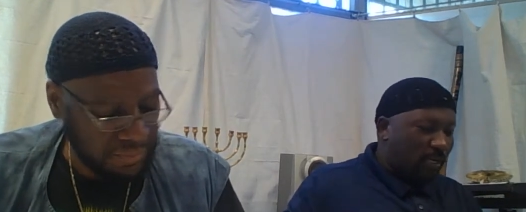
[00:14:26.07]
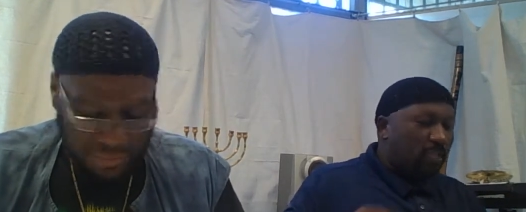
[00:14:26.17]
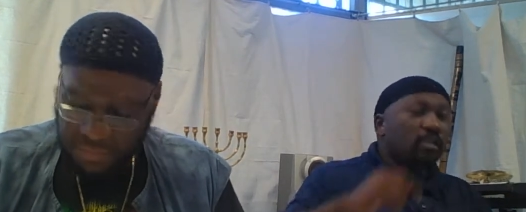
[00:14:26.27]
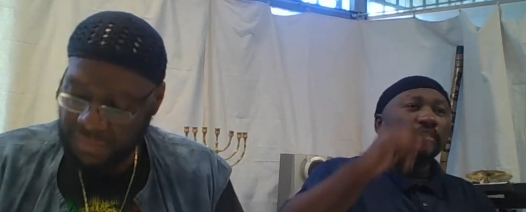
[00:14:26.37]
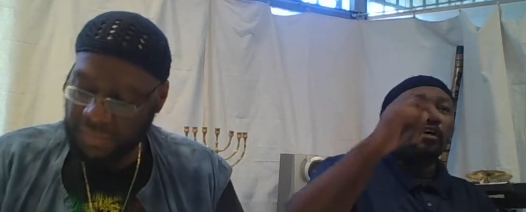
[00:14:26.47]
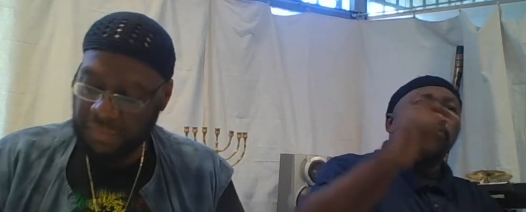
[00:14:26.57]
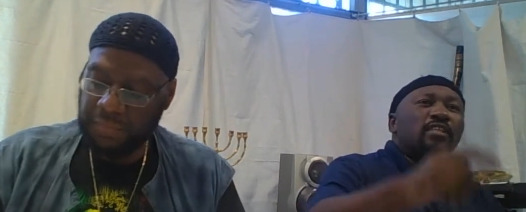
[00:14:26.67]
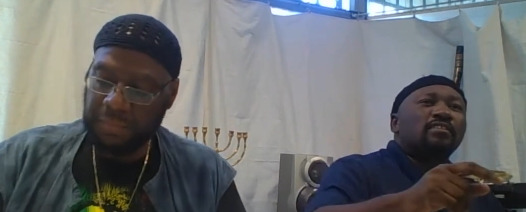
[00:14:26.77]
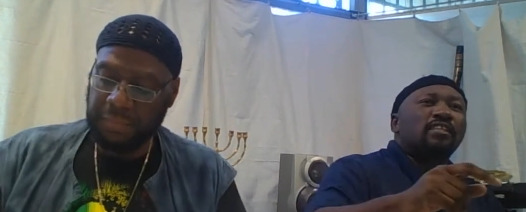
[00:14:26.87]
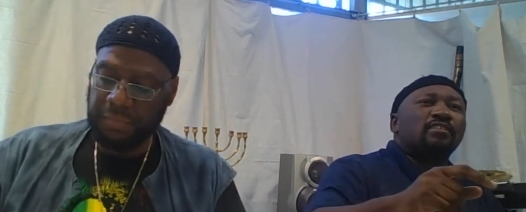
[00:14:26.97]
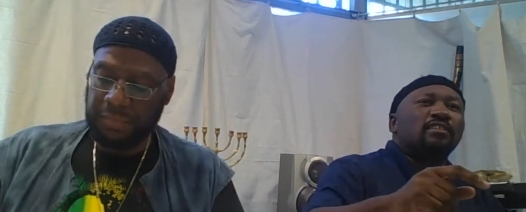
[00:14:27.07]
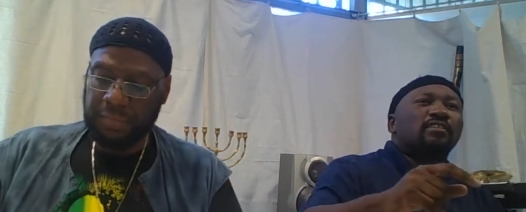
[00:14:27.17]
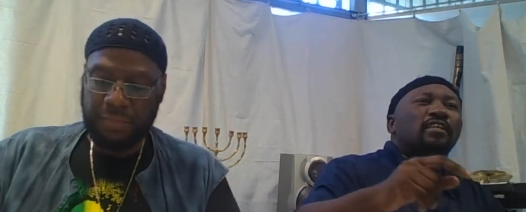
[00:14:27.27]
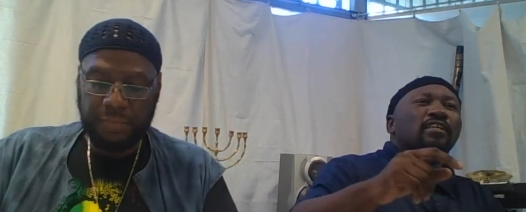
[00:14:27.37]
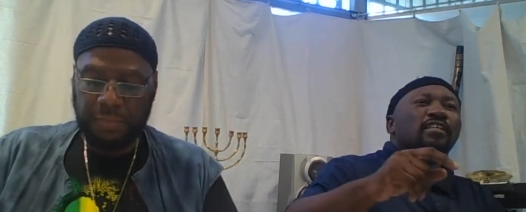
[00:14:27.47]
Speaker 1: back. Darwin said this.
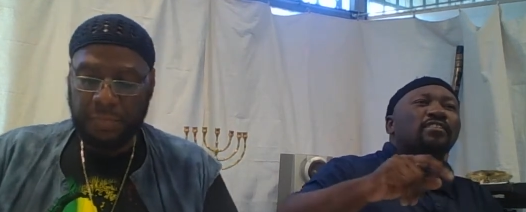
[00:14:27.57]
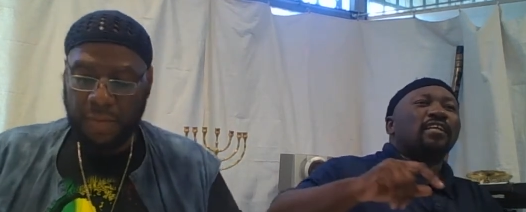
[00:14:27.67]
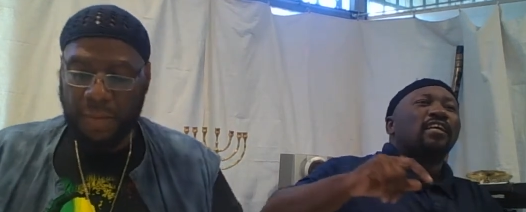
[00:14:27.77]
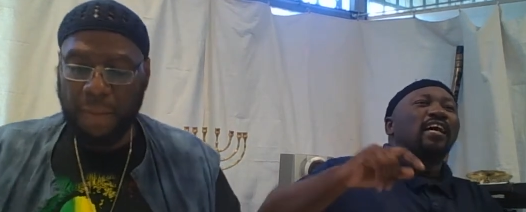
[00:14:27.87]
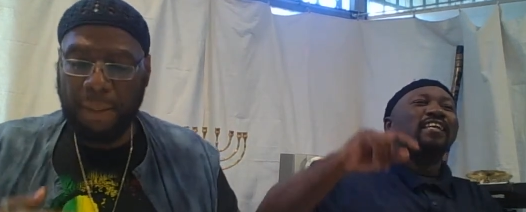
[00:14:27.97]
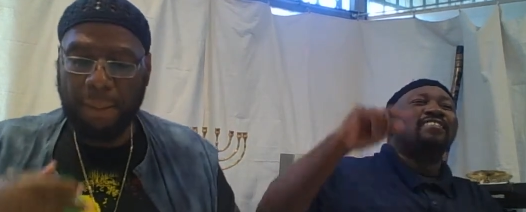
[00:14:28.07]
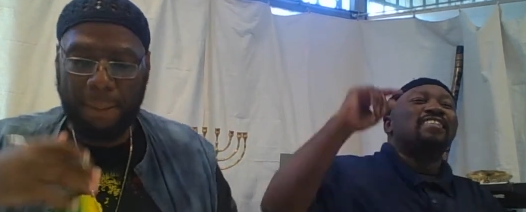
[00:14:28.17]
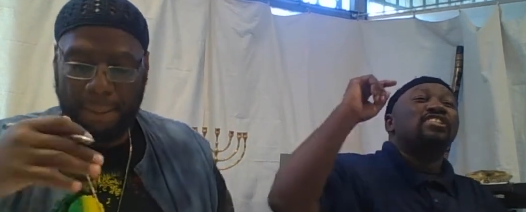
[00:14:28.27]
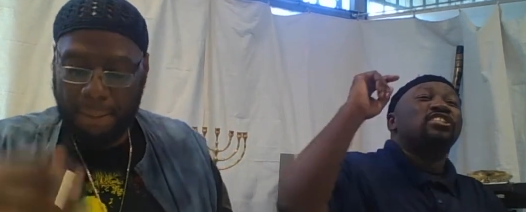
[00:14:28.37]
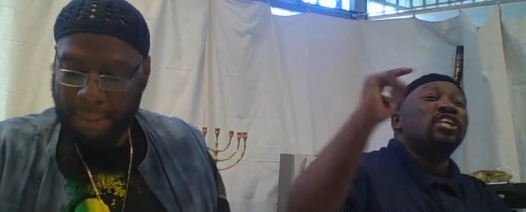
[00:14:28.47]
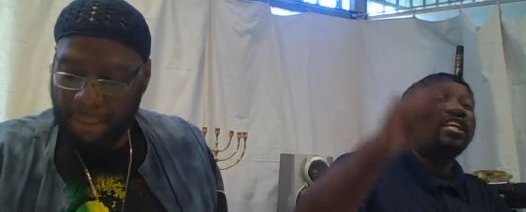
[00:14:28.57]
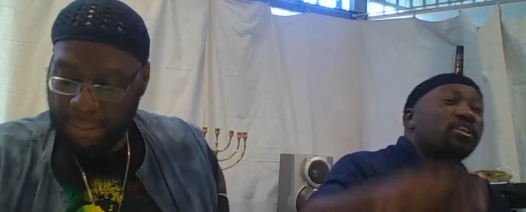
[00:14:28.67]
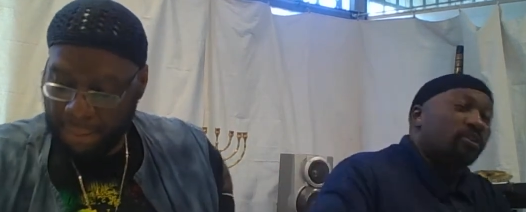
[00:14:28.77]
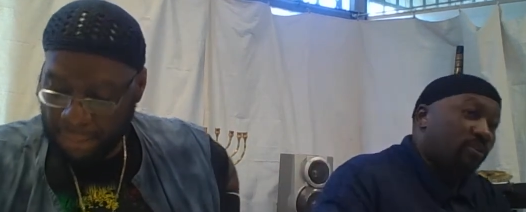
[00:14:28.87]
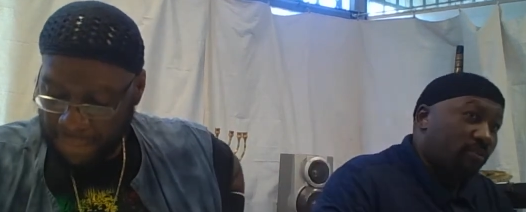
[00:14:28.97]
He said, as a
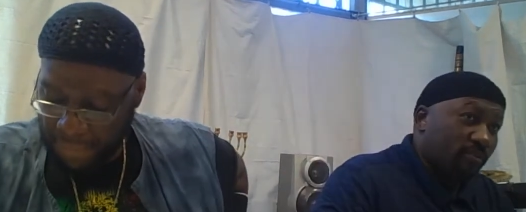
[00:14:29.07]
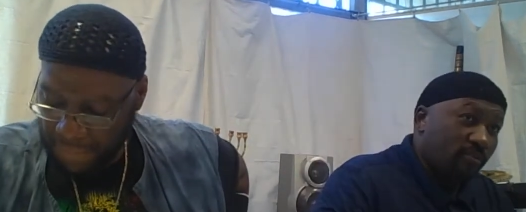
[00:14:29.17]
deer